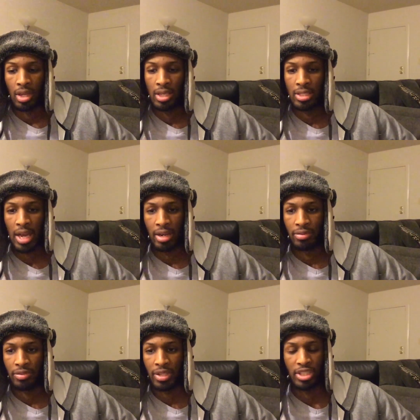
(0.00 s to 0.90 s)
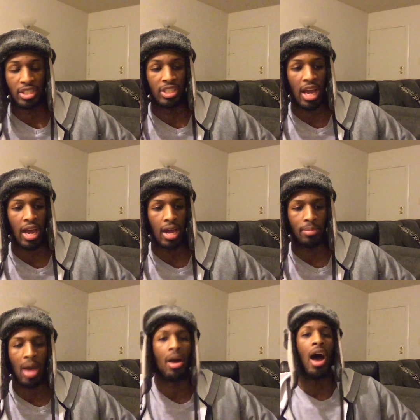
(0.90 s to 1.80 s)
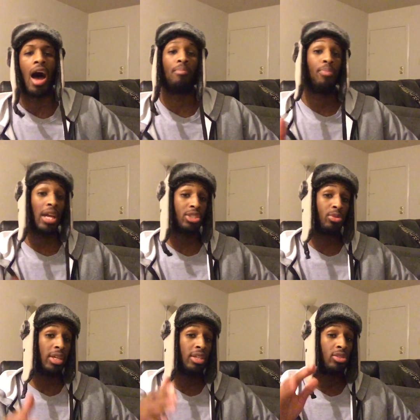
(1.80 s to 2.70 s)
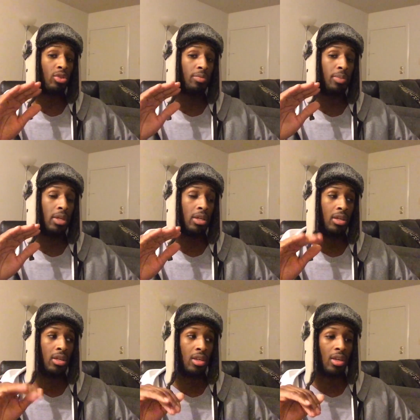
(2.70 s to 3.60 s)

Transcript: He's got to finish the job. I, I bet you he's going to be